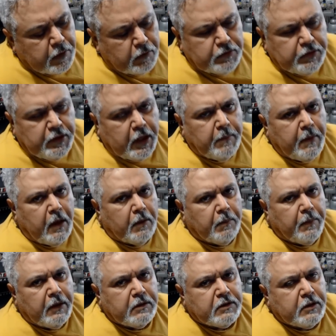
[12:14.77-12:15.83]
Go check them
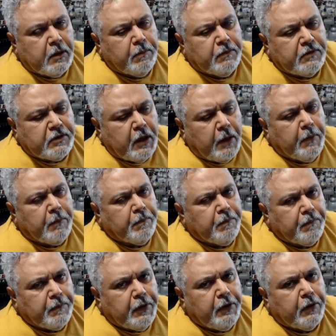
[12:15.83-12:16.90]
out, man. Sub them.
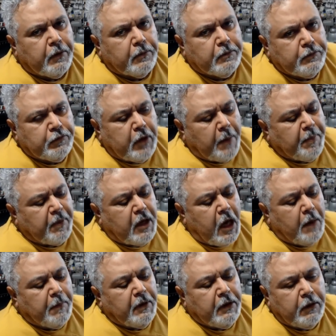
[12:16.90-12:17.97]
Drop a
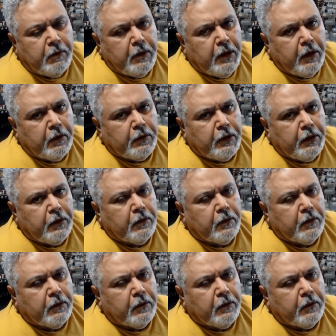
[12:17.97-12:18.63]
comment here and there.